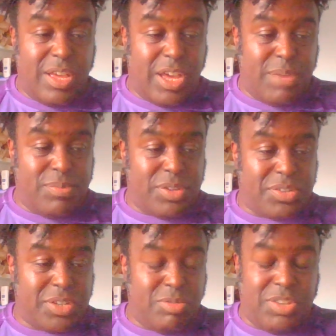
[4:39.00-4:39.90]
I'm
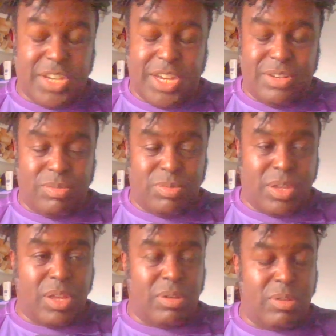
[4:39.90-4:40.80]
just so done with
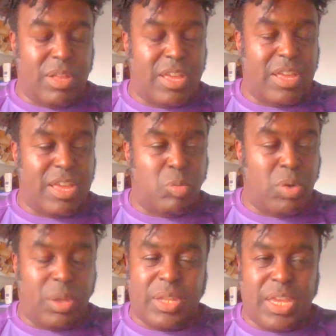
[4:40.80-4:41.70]
the whole
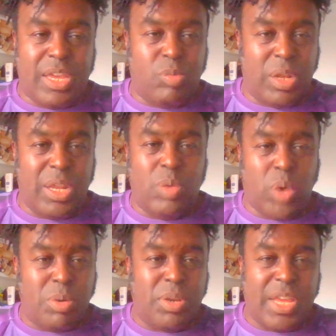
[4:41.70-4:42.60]
will he,
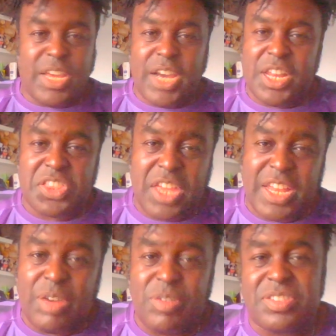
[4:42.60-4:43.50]
won't he kind of
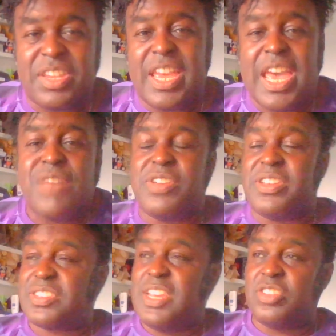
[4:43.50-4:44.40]
thing that we see every
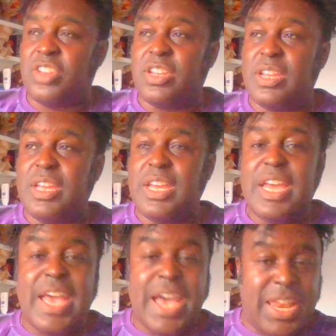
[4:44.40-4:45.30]
season,
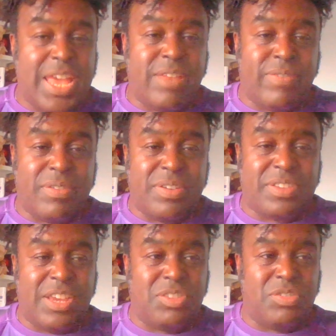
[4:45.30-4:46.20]
at the end of every
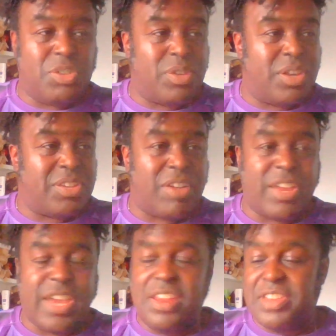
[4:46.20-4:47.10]
season, just because
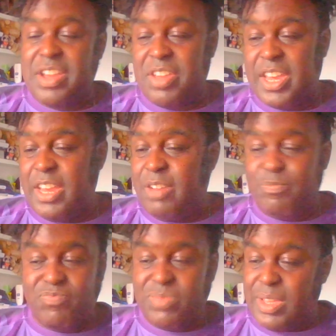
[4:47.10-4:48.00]
Harry Kane is Harry Kane.
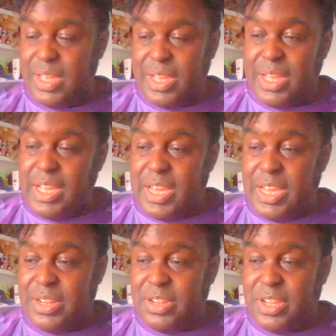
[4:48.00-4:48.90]

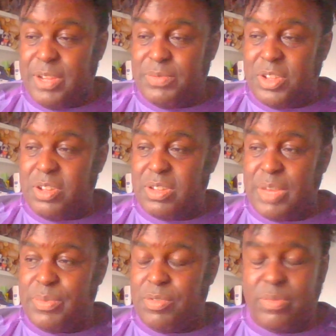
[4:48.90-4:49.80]
And don't
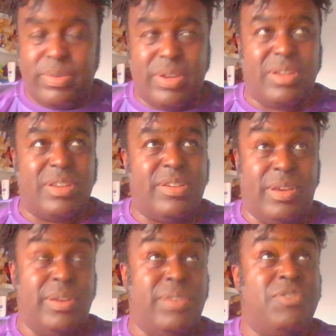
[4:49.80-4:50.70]
get me wrong, well,
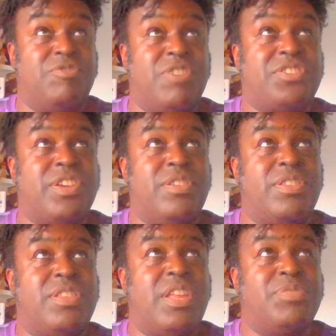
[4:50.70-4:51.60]
I'm
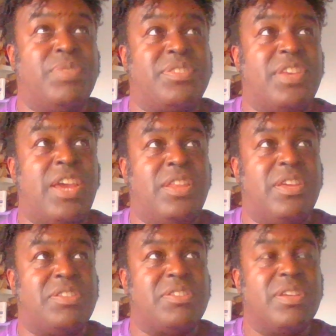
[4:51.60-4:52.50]
risking things for saying
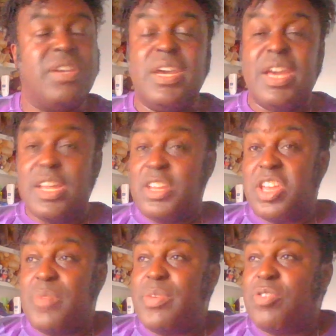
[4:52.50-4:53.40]
this.
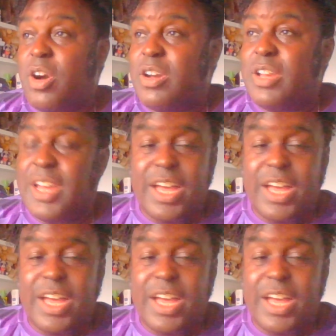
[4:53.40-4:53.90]
Don't get me wrong,